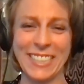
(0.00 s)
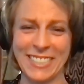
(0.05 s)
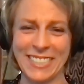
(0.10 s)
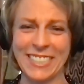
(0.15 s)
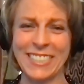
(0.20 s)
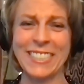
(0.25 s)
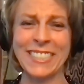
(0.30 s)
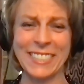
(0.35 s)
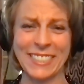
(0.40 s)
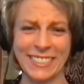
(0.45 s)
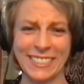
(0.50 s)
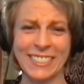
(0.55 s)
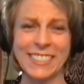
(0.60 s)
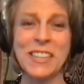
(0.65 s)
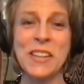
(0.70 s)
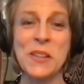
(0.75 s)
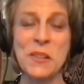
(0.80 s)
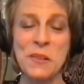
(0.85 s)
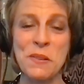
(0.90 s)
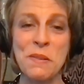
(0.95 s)

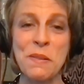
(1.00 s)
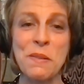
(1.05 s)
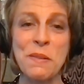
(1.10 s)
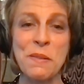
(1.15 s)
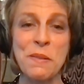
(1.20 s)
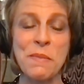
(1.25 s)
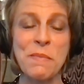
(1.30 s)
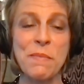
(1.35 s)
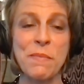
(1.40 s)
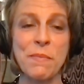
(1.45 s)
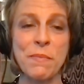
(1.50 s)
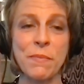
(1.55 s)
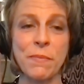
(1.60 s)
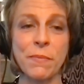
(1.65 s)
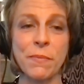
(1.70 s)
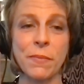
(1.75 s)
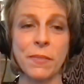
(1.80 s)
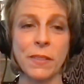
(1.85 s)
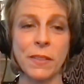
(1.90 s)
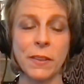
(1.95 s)

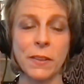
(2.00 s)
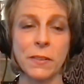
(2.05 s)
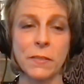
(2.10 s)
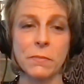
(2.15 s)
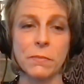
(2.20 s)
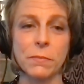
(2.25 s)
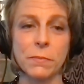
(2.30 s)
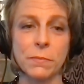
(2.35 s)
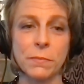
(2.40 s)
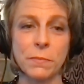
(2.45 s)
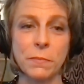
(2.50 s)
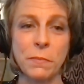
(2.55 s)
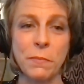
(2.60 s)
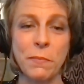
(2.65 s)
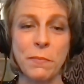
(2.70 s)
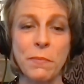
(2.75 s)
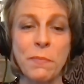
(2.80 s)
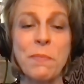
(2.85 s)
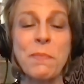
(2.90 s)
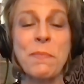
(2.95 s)

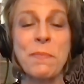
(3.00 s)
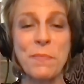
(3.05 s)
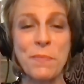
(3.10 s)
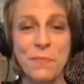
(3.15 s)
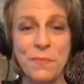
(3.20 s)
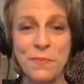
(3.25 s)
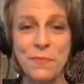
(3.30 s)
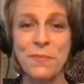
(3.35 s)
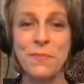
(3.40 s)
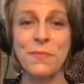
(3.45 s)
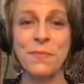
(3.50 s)
The person shown says nothing.